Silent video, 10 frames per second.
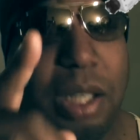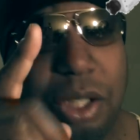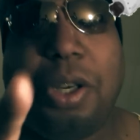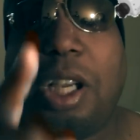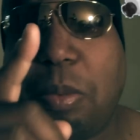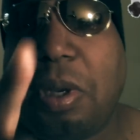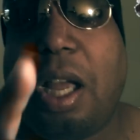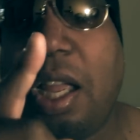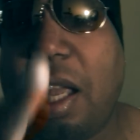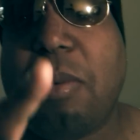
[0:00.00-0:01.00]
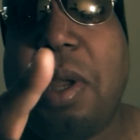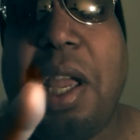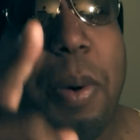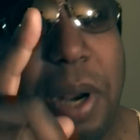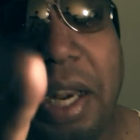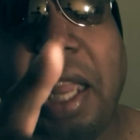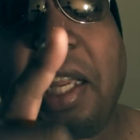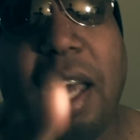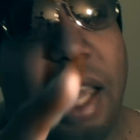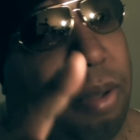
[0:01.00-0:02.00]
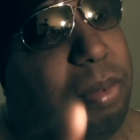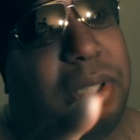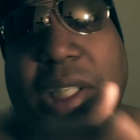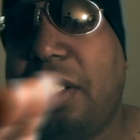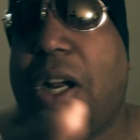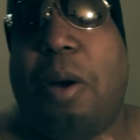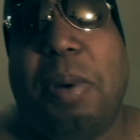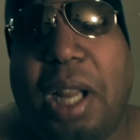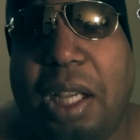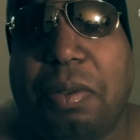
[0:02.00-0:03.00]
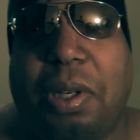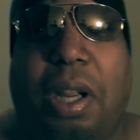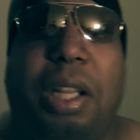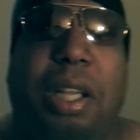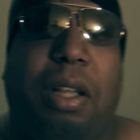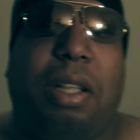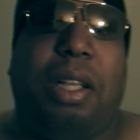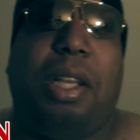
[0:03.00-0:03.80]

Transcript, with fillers: Trust me, I am. When that day comes, it's not gonna be nice for a lot of y'all.